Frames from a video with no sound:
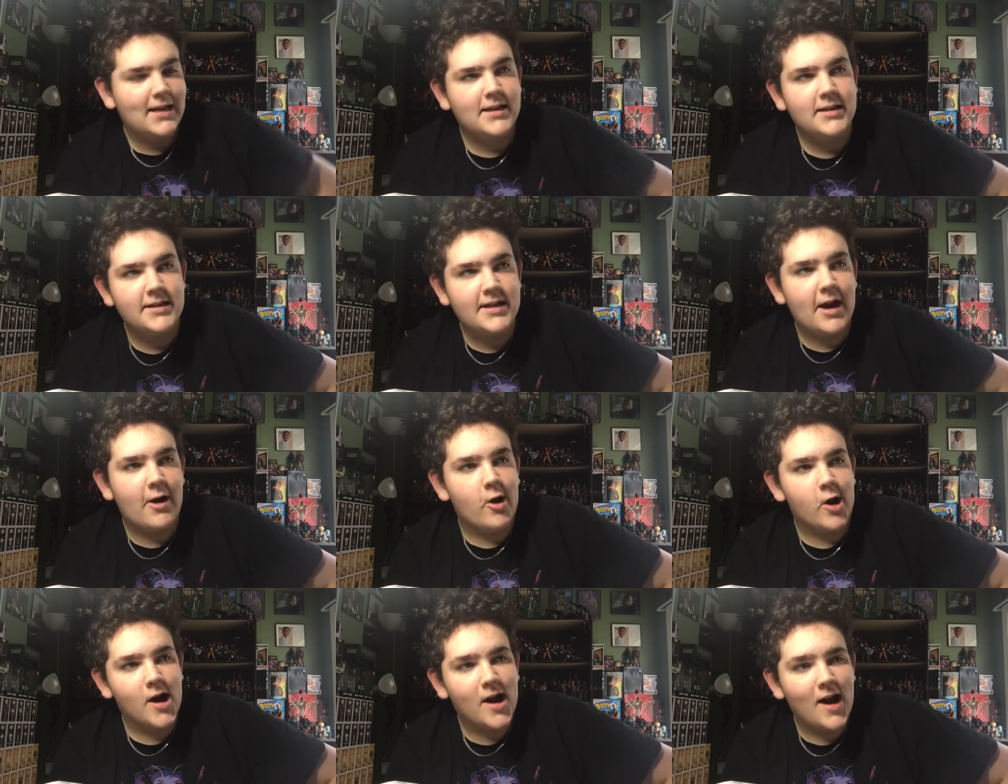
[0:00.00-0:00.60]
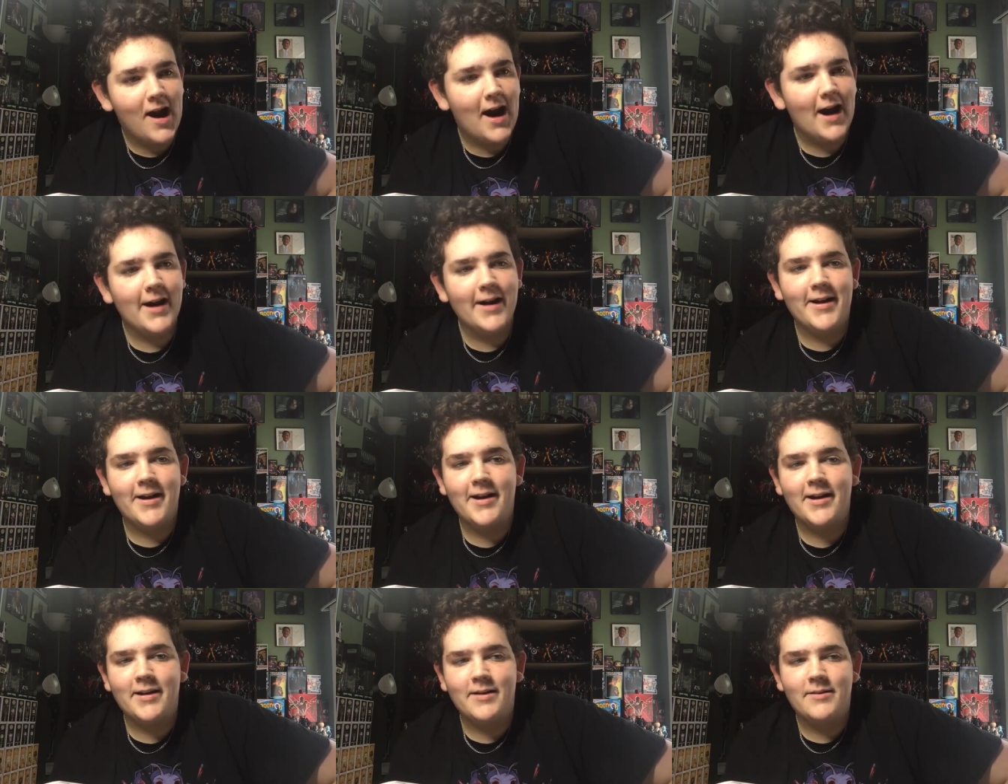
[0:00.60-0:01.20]
Sarah
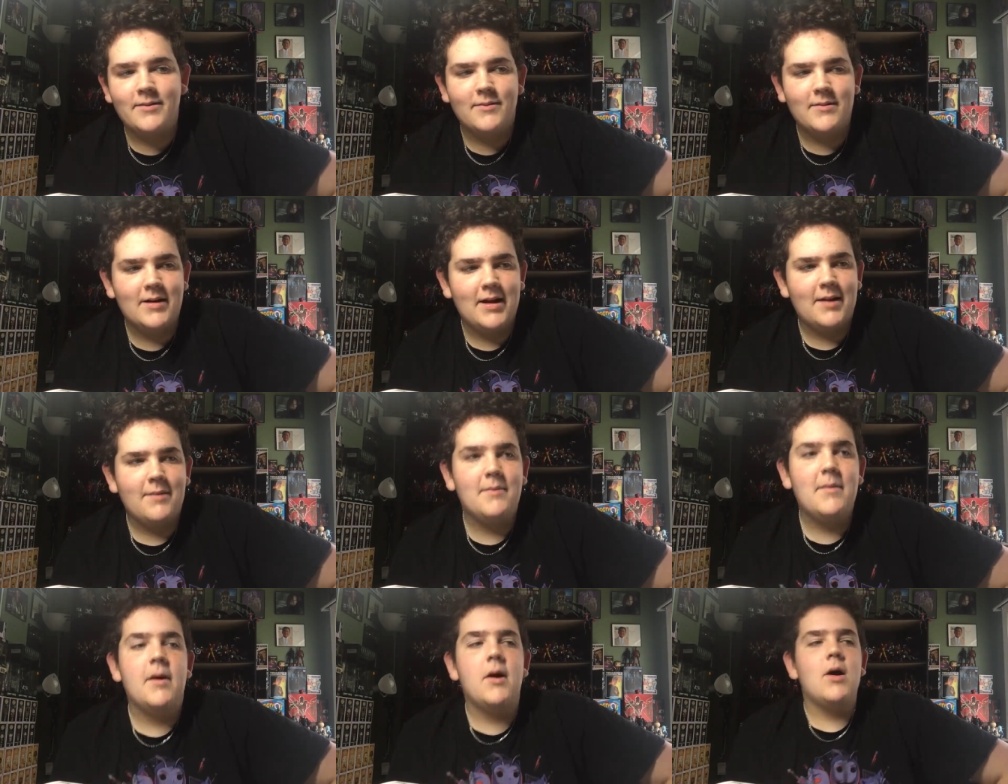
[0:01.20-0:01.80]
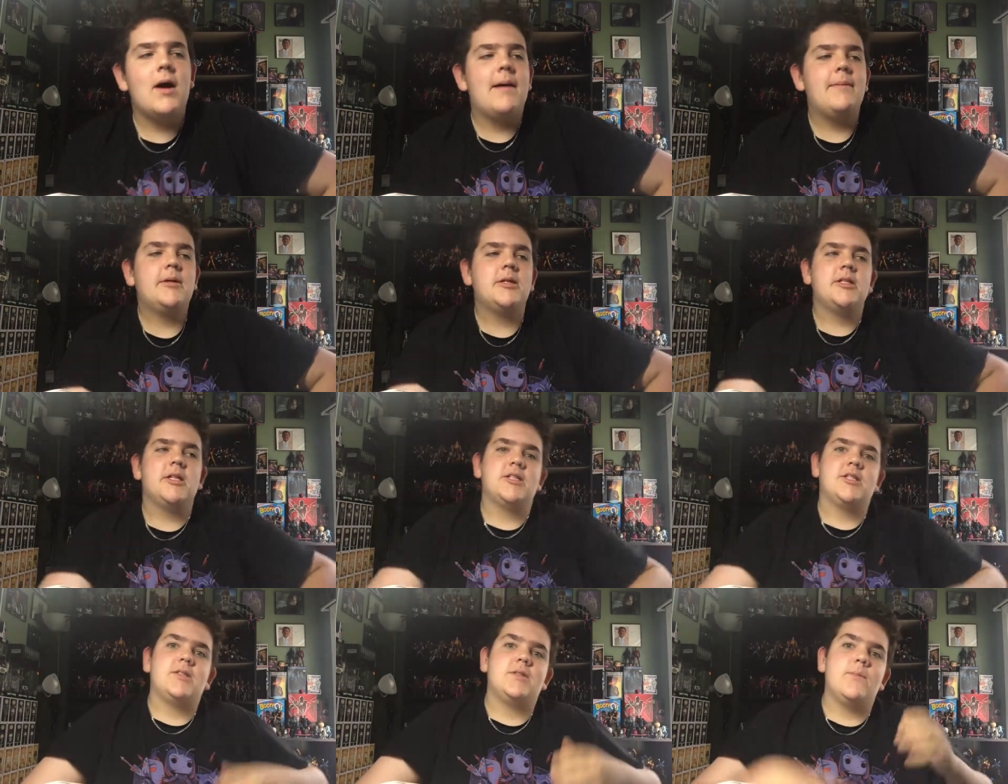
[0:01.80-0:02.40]
Connor. Like, how about
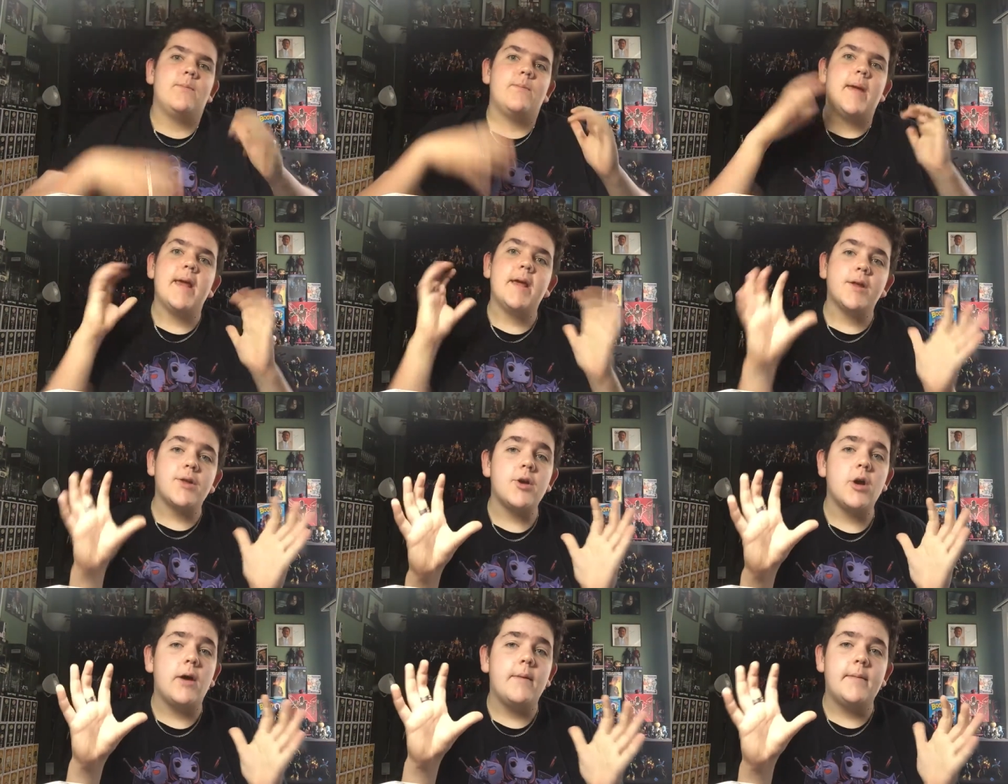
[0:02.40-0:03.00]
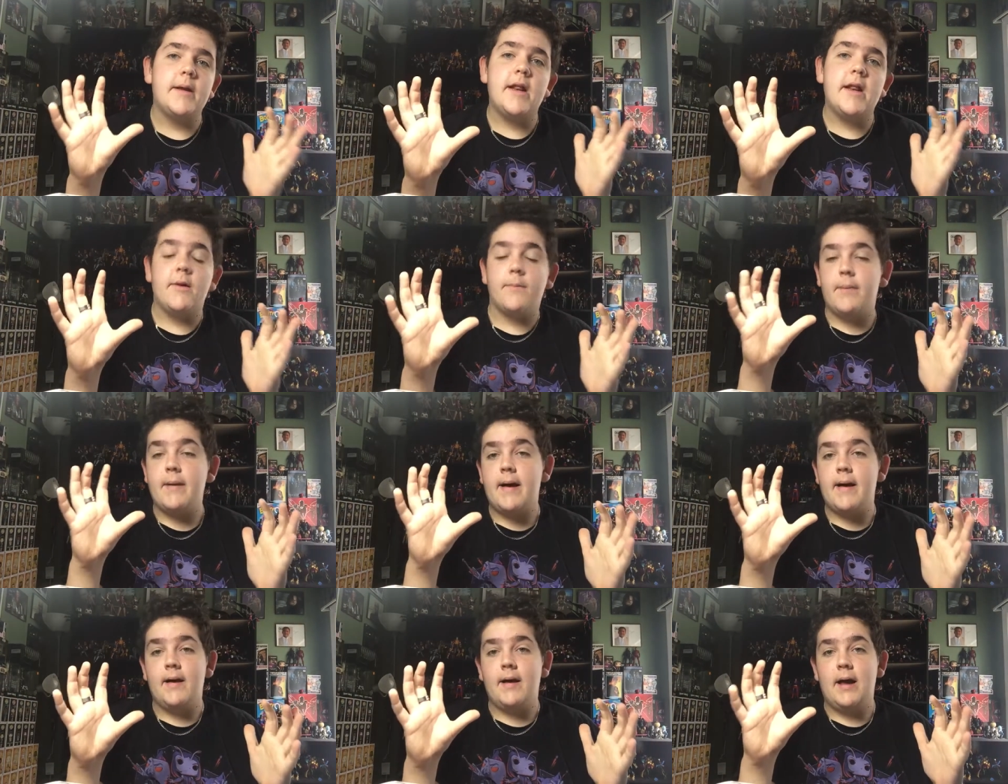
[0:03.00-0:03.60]
this? Make a Terminator
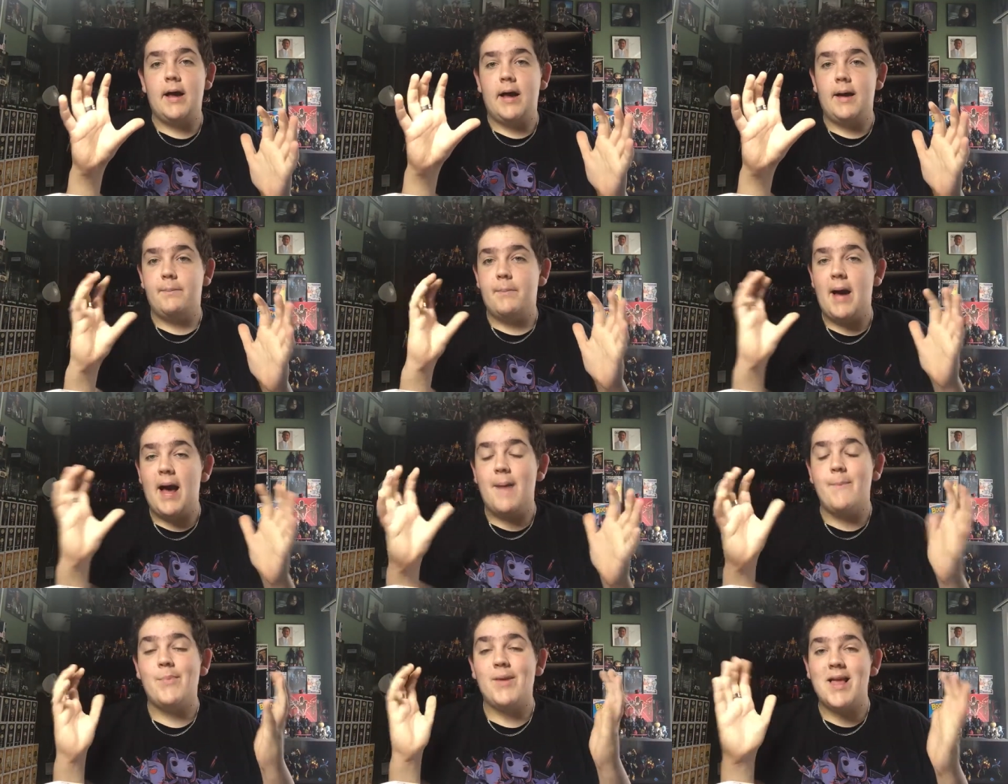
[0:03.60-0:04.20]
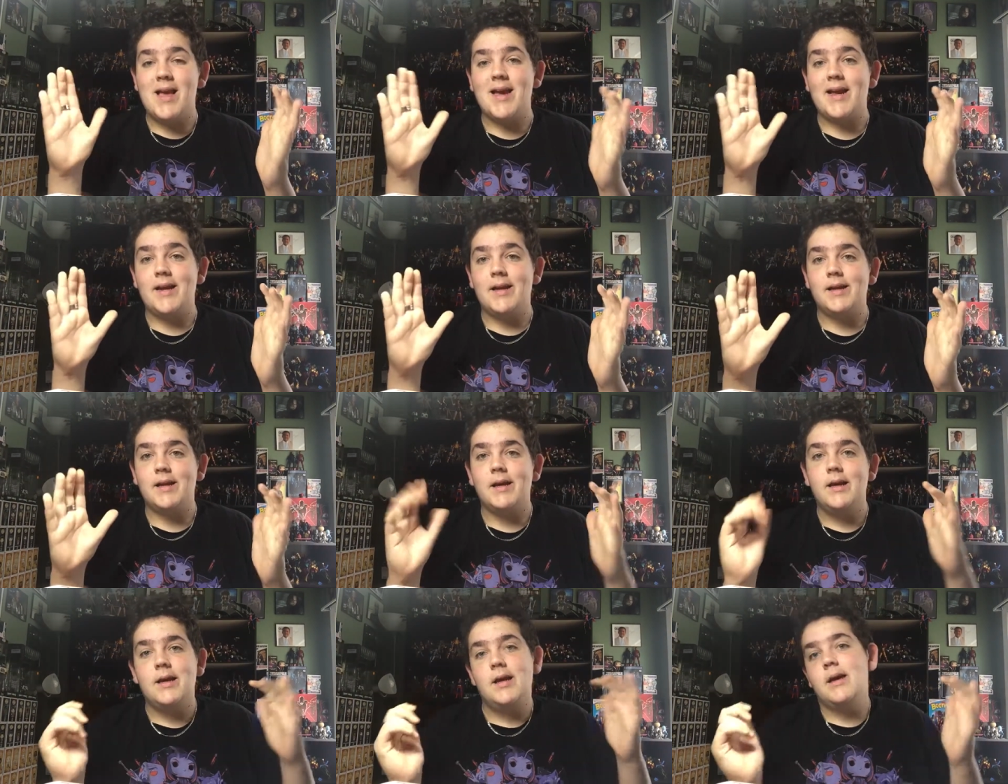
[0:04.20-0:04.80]
pop, uh, pop line,
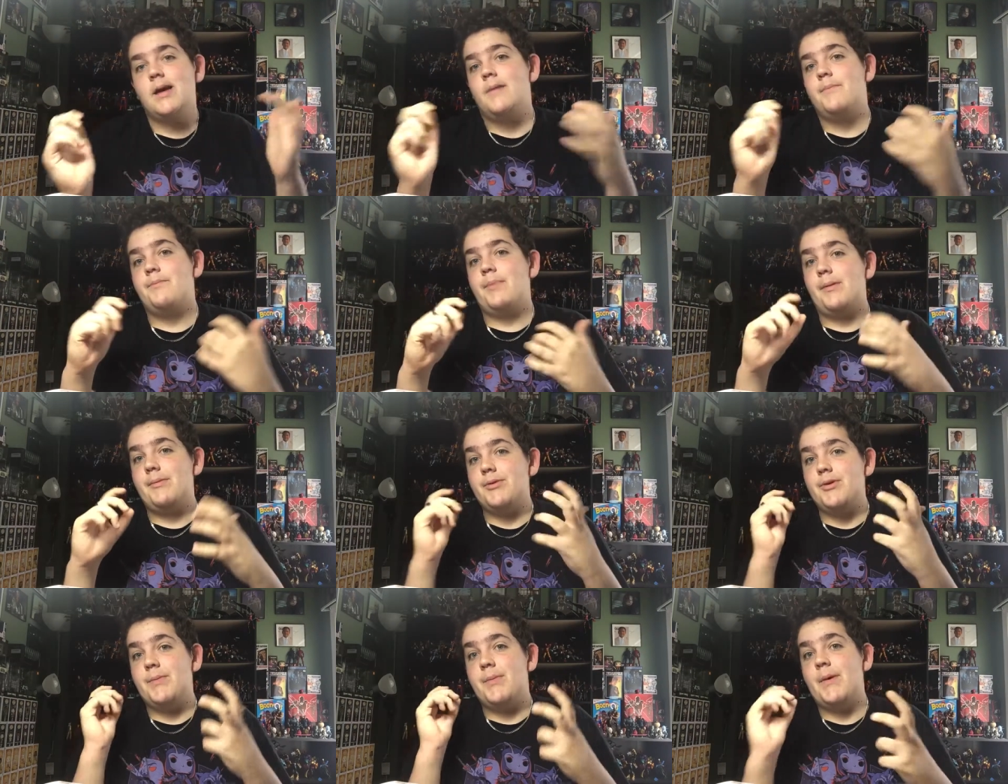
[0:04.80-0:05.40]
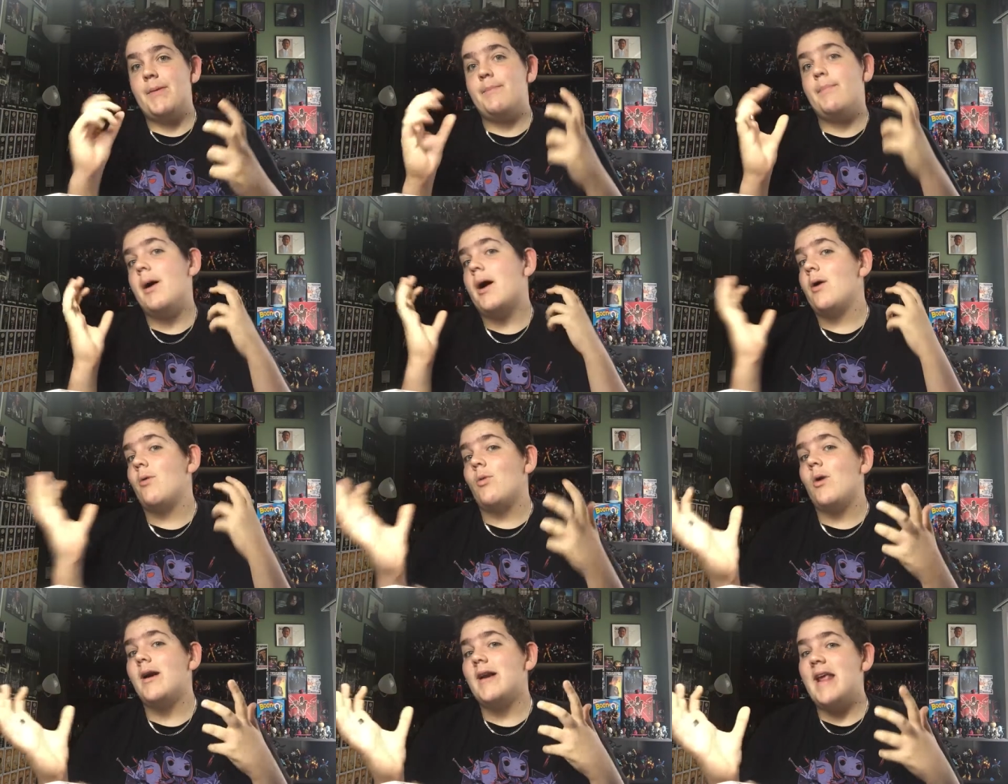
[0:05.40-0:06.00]
but you put
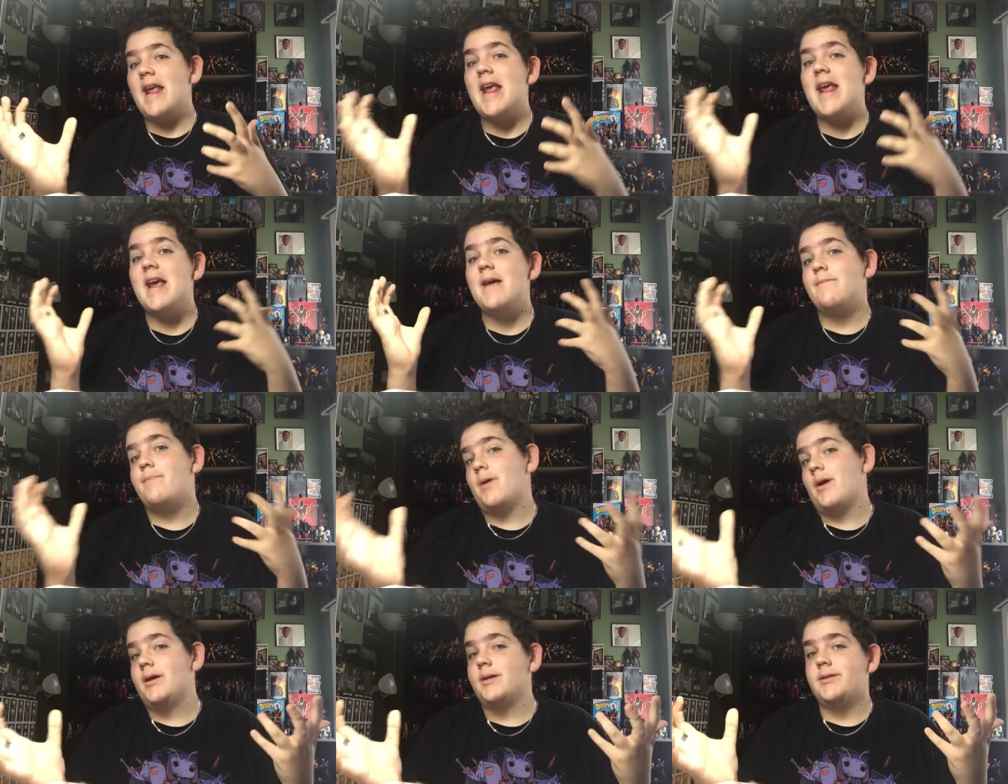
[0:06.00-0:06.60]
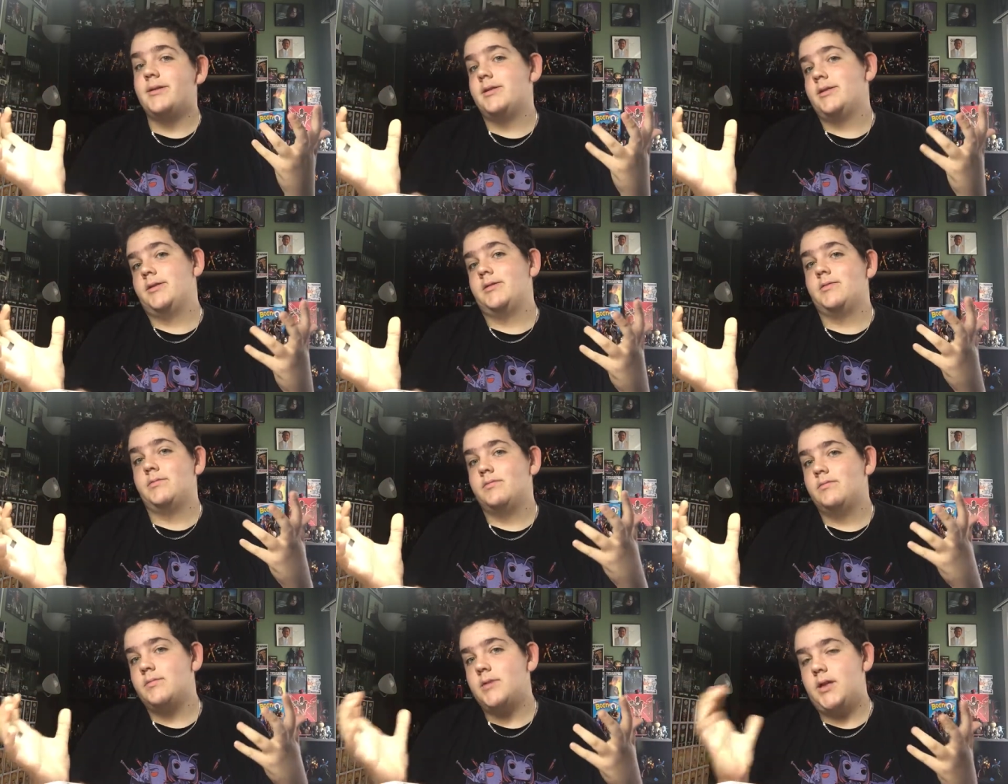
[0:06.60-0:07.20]
part one and part
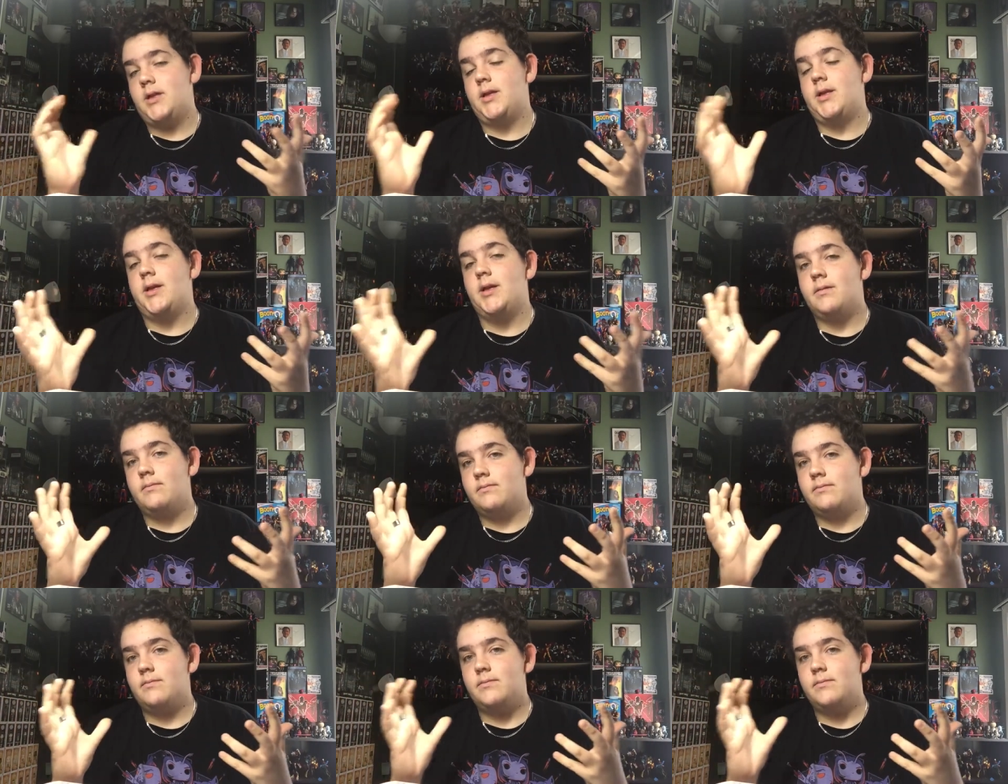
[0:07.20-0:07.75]
two in it.